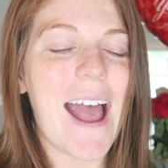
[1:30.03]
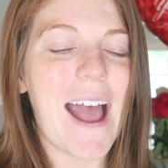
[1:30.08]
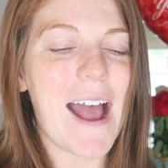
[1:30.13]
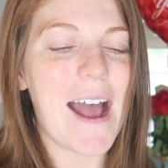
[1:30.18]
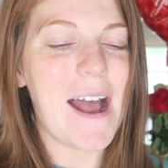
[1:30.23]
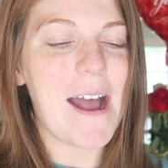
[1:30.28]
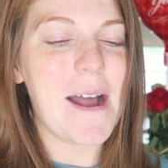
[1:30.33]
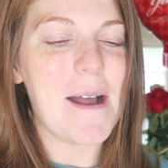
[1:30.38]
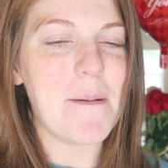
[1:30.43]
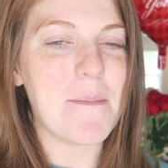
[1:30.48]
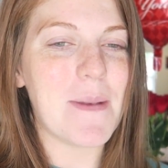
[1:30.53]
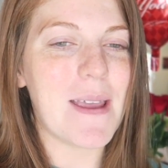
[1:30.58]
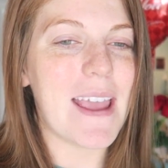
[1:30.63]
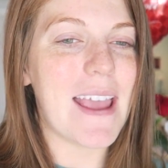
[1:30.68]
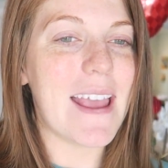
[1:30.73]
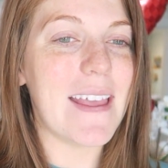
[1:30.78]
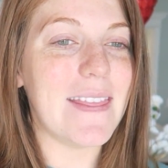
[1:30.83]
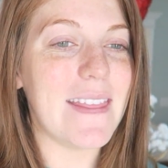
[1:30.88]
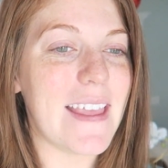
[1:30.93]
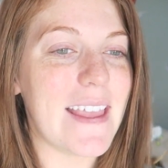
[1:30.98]

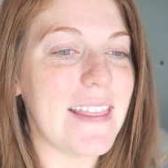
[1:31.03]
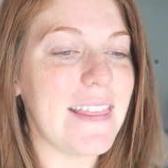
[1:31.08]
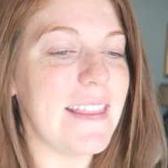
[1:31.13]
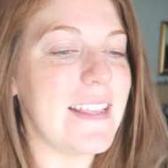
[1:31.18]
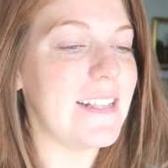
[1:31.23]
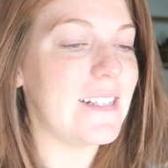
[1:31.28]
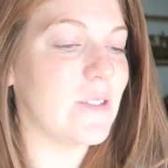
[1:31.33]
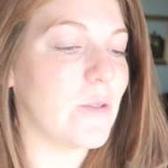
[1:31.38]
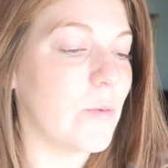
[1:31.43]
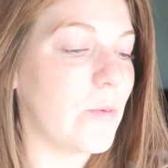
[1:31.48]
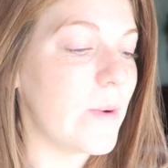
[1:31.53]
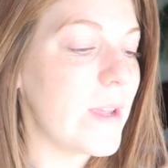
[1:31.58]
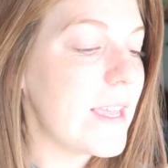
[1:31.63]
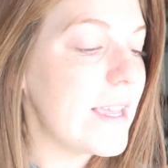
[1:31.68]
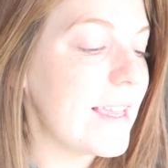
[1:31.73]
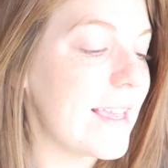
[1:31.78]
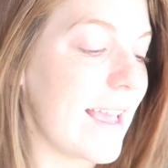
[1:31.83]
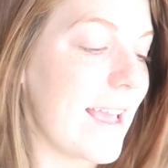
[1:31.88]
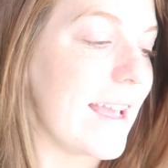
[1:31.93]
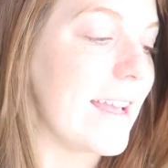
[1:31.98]
Um, and then this
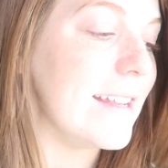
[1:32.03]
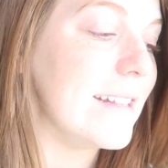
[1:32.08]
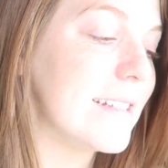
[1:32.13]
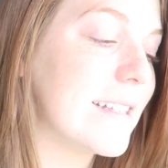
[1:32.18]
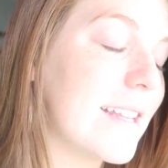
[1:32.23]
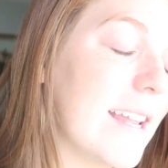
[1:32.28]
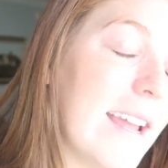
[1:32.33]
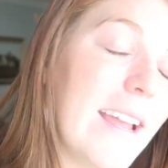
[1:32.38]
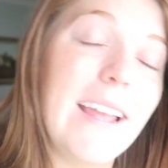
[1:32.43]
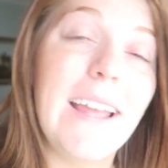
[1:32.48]
weekend